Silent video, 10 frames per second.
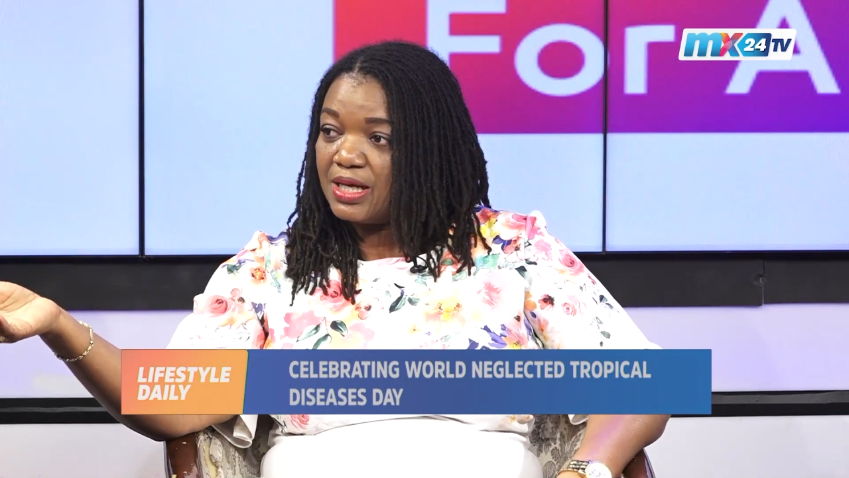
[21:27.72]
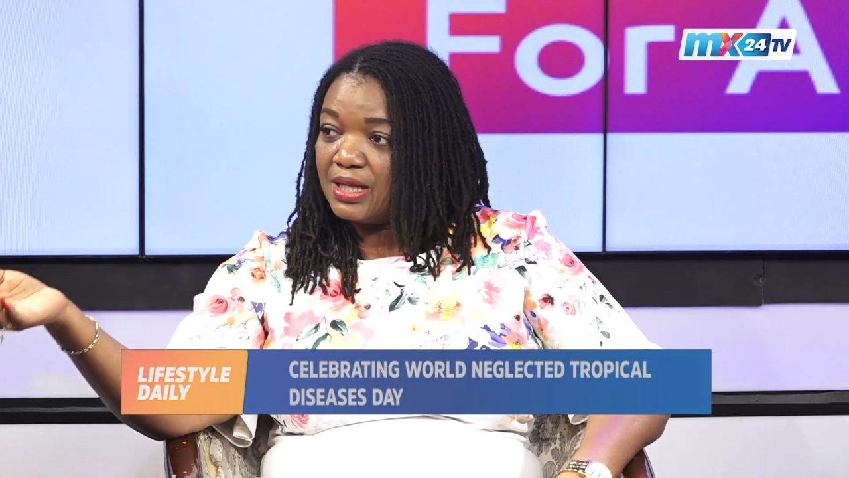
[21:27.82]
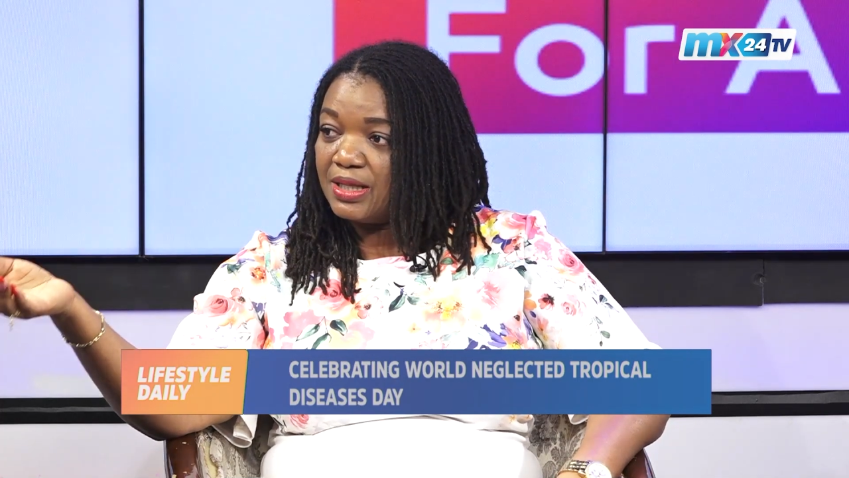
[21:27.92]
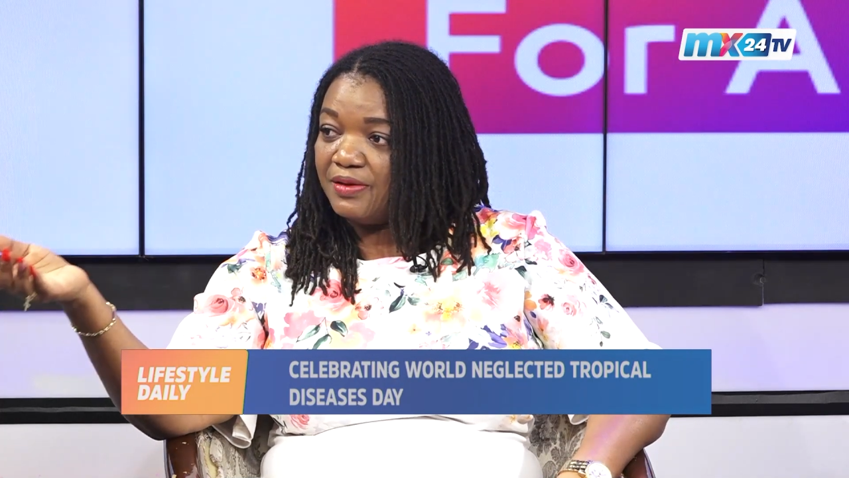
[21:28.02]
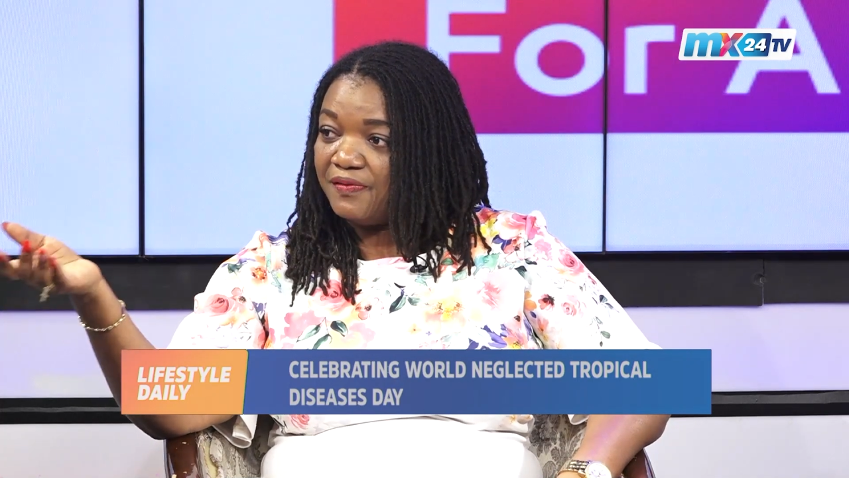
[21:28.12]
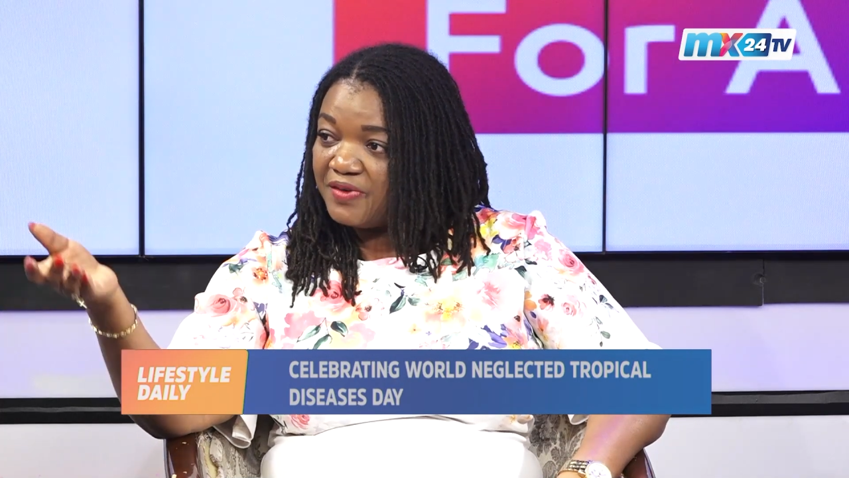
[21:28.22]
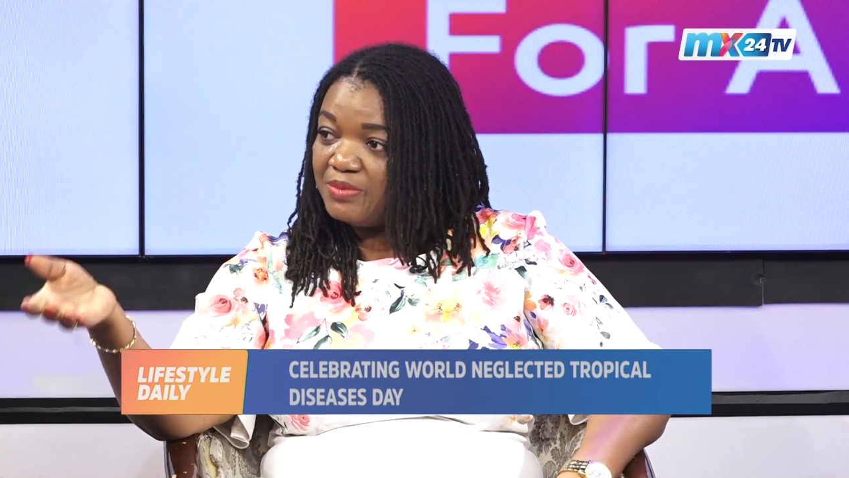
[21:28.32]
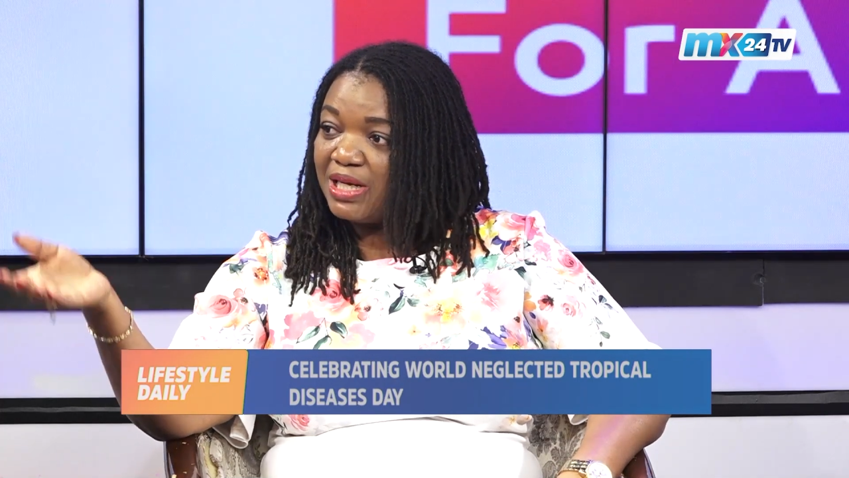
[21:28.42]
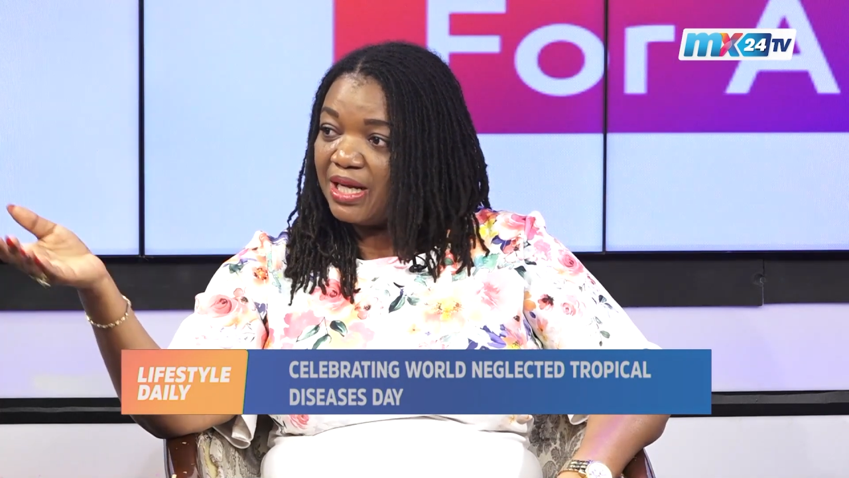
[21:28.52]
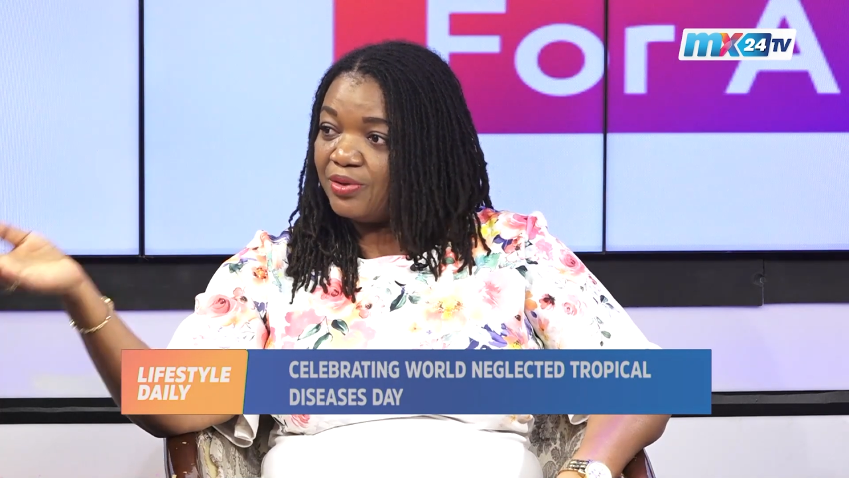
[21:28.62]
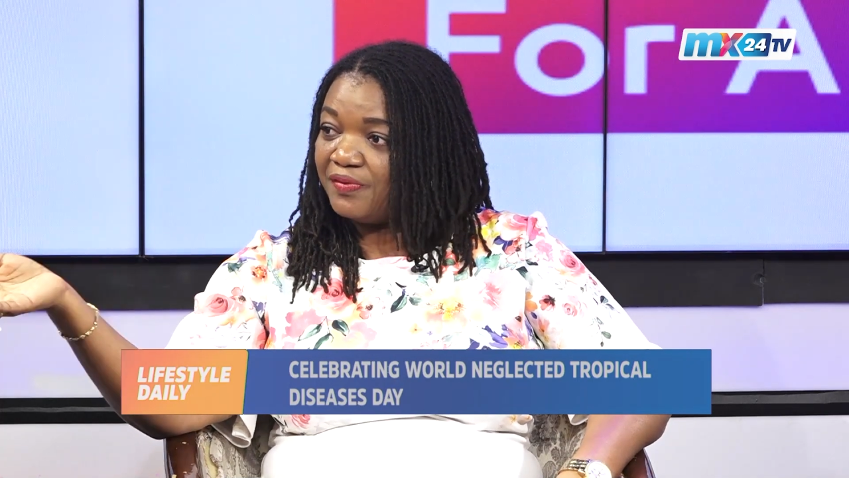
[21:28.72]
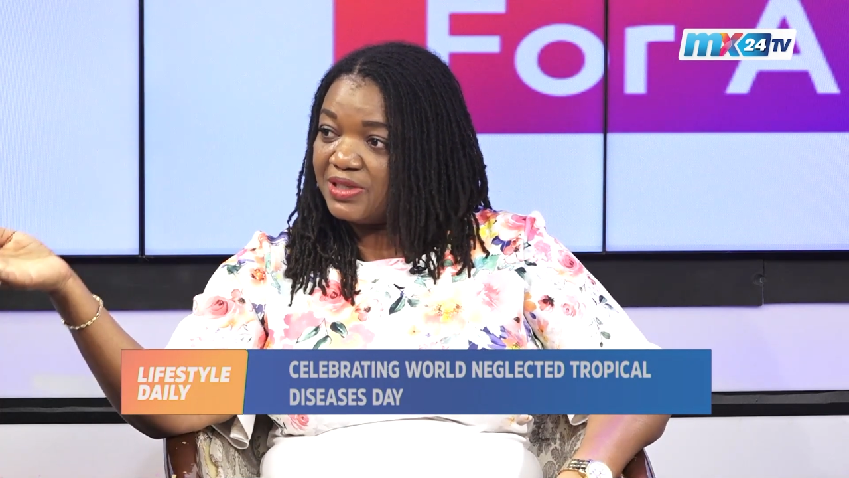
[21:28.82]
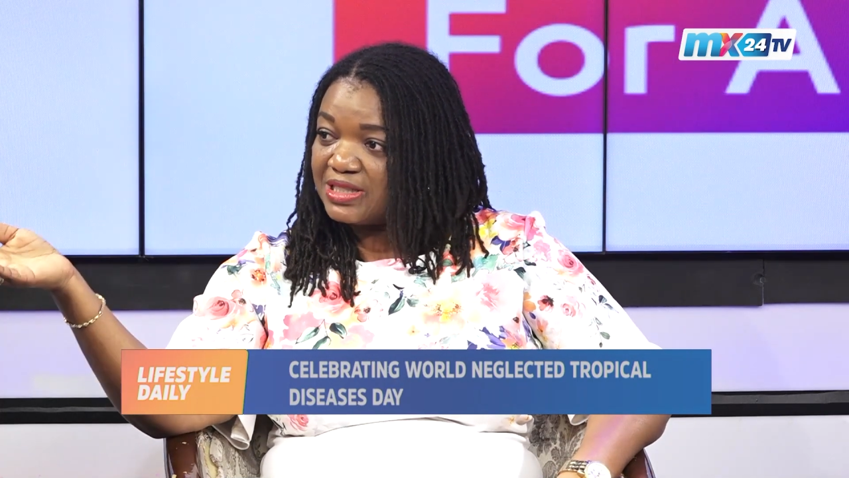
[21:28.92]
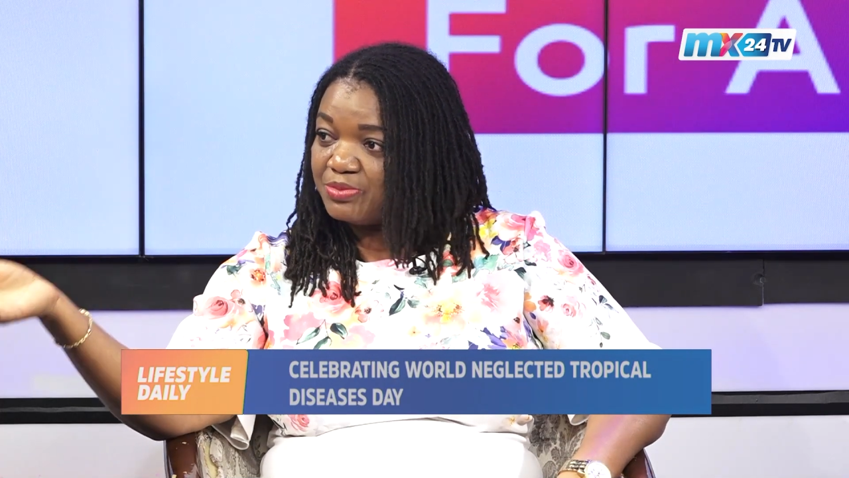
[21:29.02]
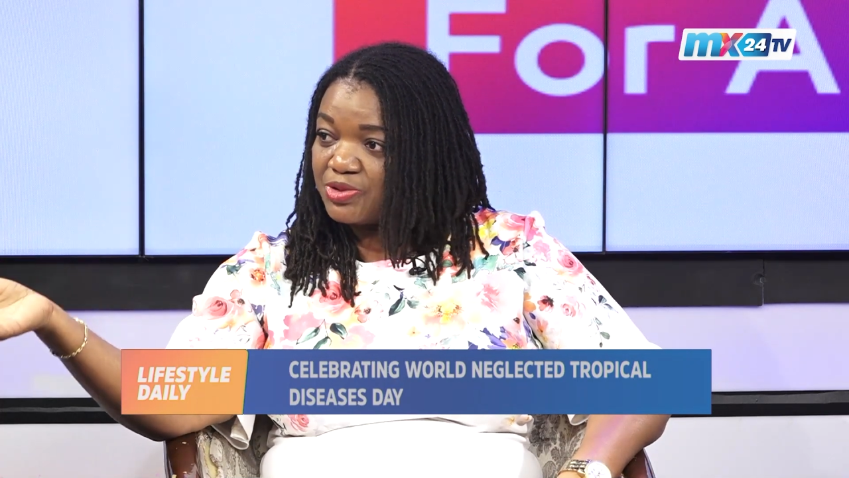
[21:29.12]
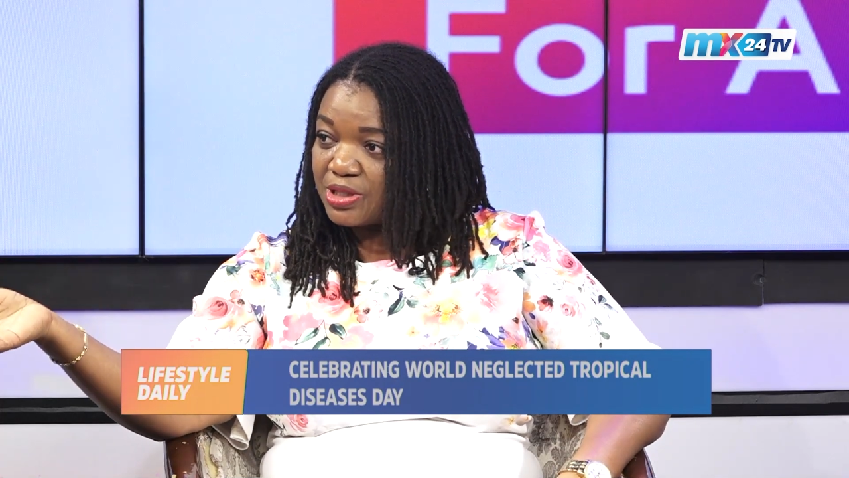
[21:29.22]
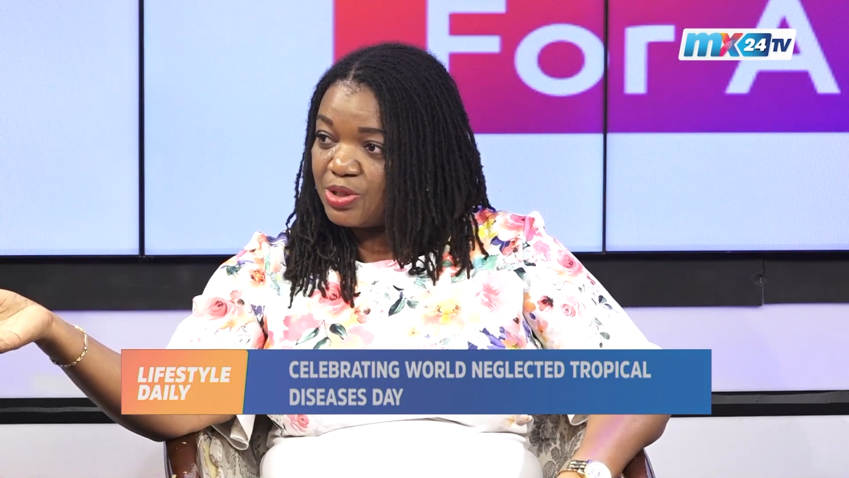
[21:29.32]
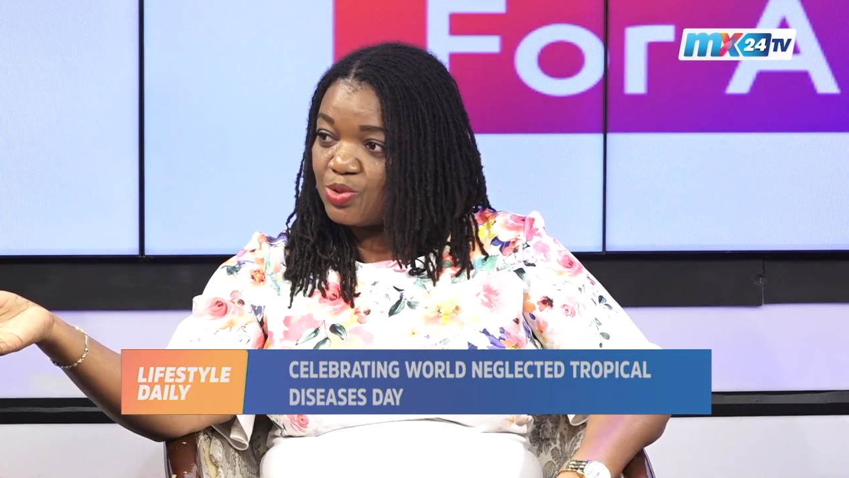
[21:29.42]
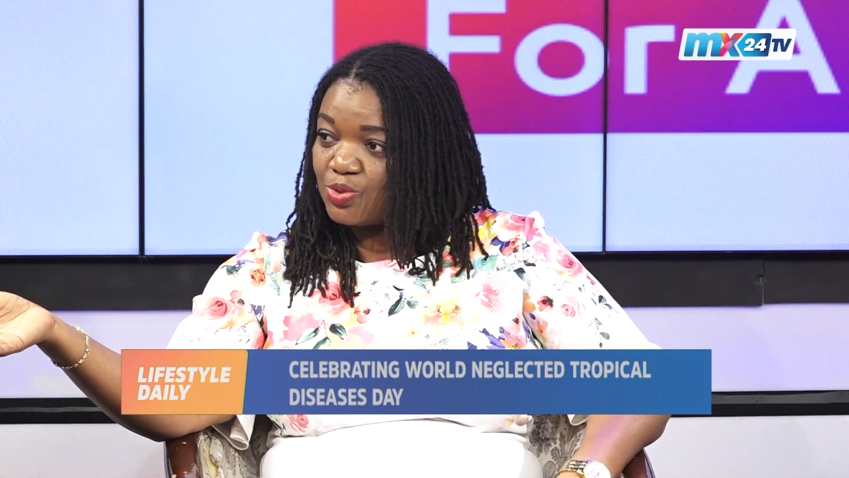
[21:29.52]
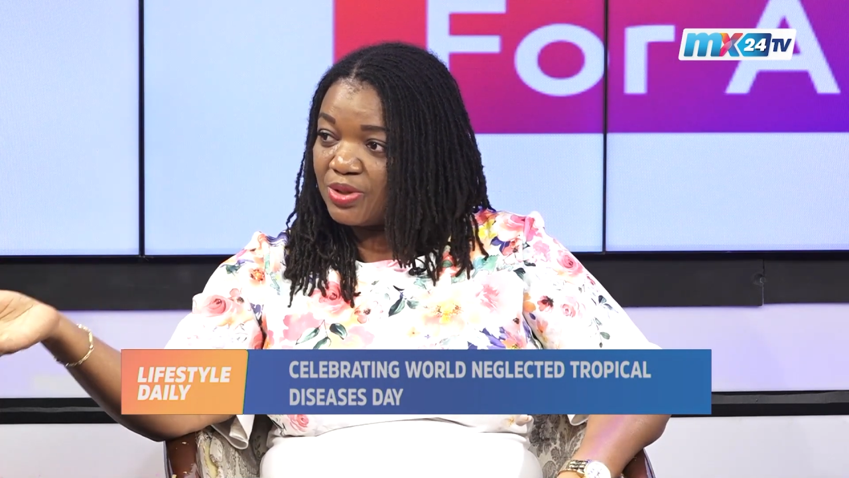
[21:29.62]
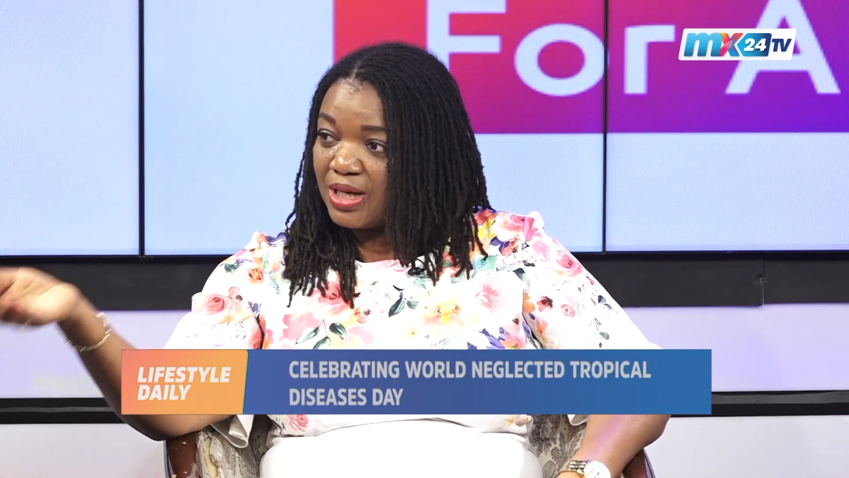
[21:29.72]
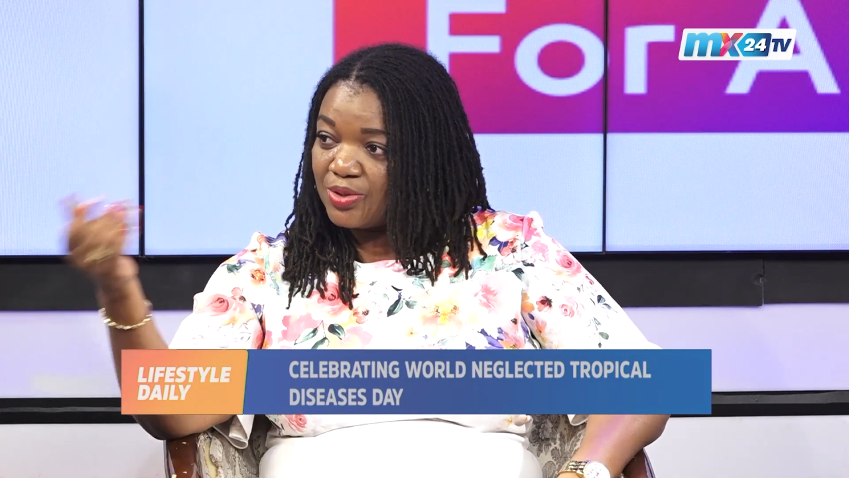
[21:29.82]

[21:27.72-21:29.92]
the female Anopheles mosquito that